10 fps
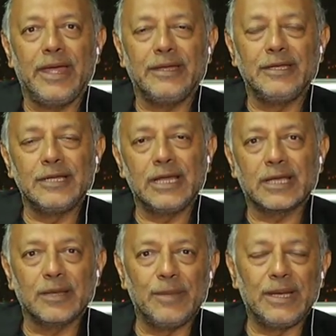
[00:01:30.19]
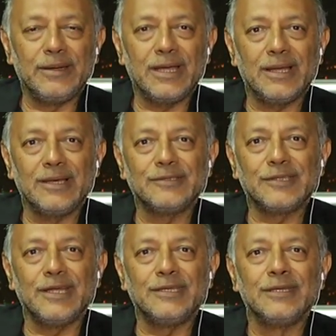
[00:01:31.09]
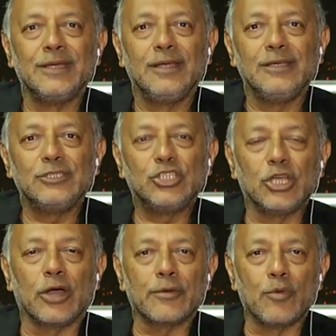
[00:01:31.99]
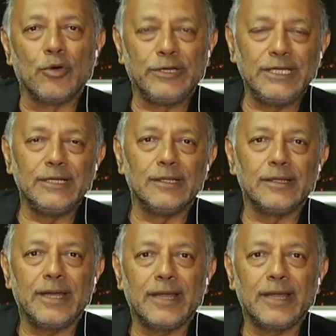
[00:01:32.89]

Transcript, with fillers: And Indaleka Mandela said she got a raw deal,